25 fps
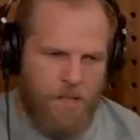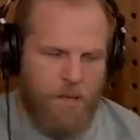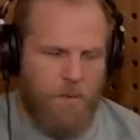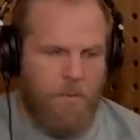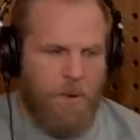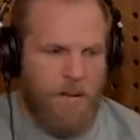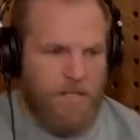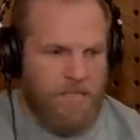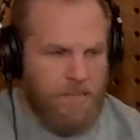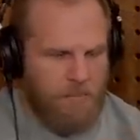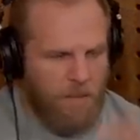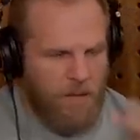you know
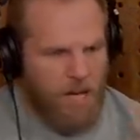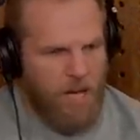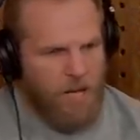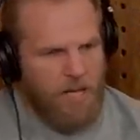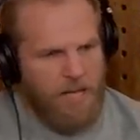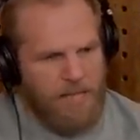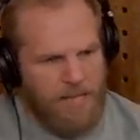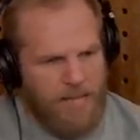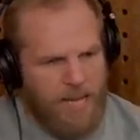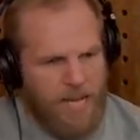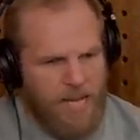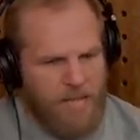my my
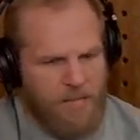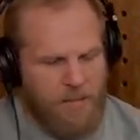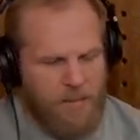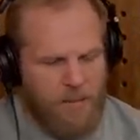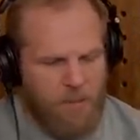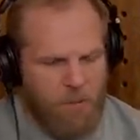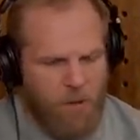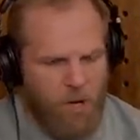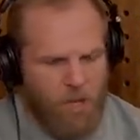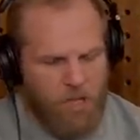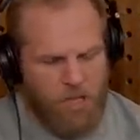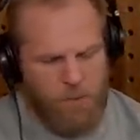early days
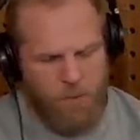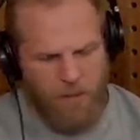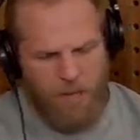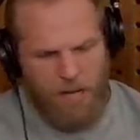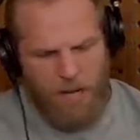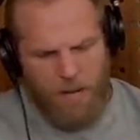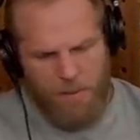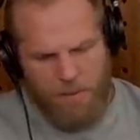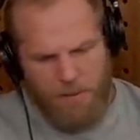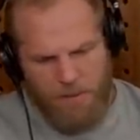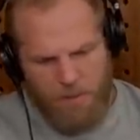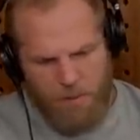with Wasp when
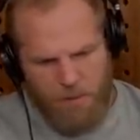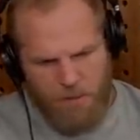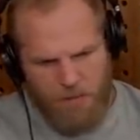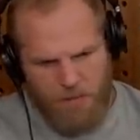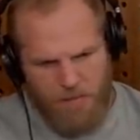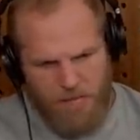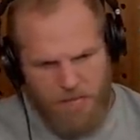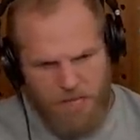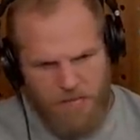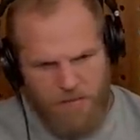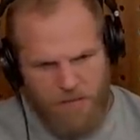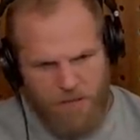I was was
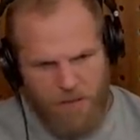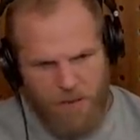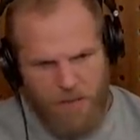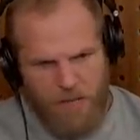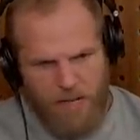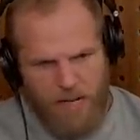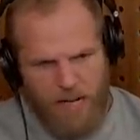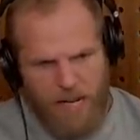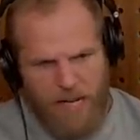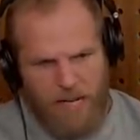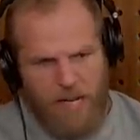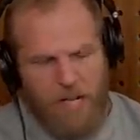interviewing,
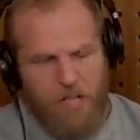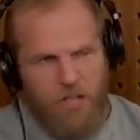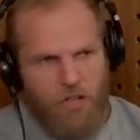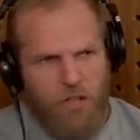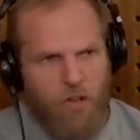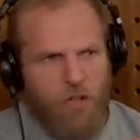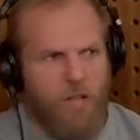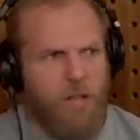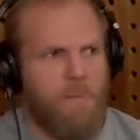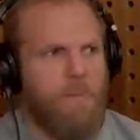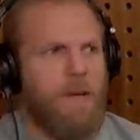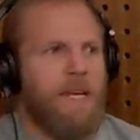and, and I
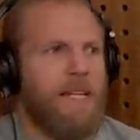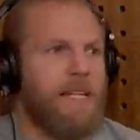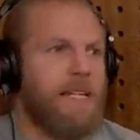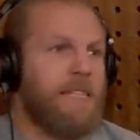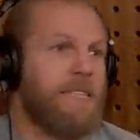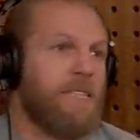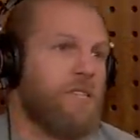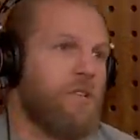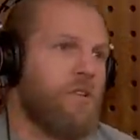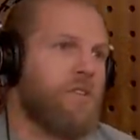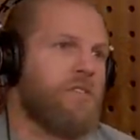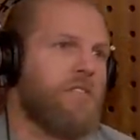truly mean
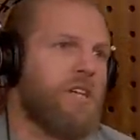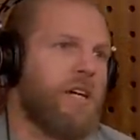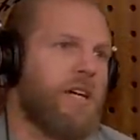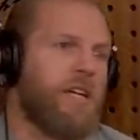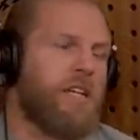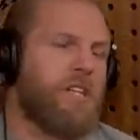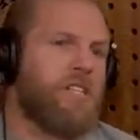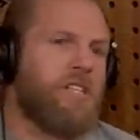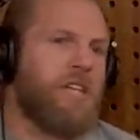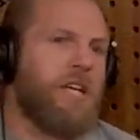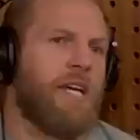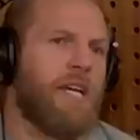this. It's not tongue
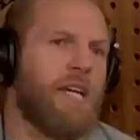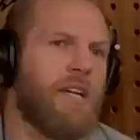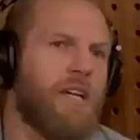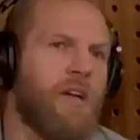in cheek.